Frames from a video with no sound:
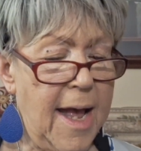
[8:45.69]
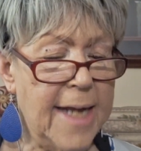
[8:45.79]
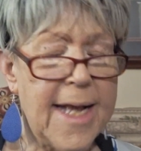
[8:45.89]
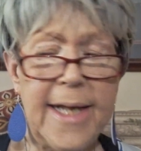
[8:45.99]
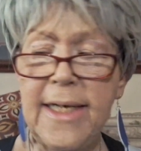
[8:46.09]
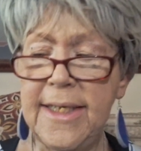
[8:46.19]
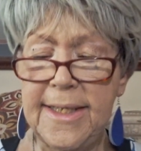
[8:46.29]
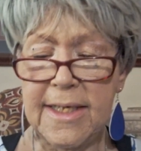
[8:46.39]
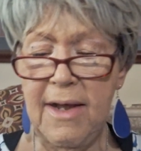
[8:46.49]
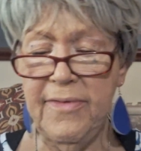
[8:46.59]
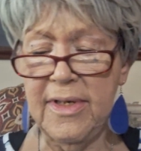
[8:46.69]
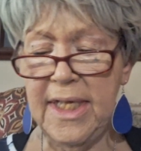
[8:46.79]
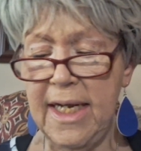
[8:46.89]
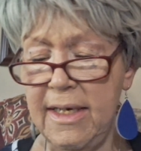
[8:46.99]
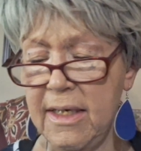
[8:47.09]
I kind of discovered
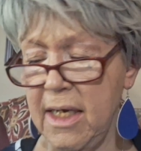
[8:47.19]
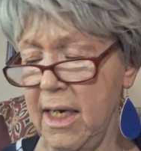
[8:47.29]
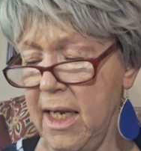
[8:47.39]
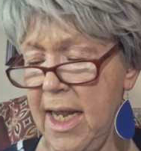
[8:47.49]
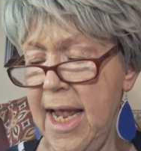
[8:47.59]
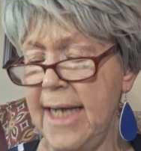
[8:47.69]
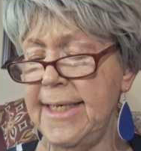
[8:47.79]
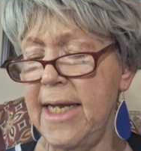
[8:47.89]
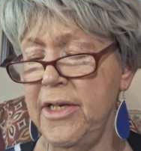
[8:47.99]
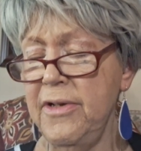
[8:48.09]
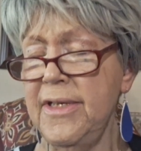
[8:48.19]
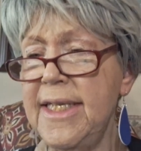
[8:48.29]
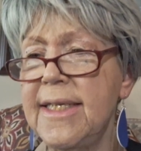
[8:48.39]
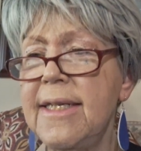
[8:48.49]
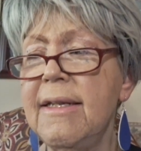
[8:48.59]
that as I use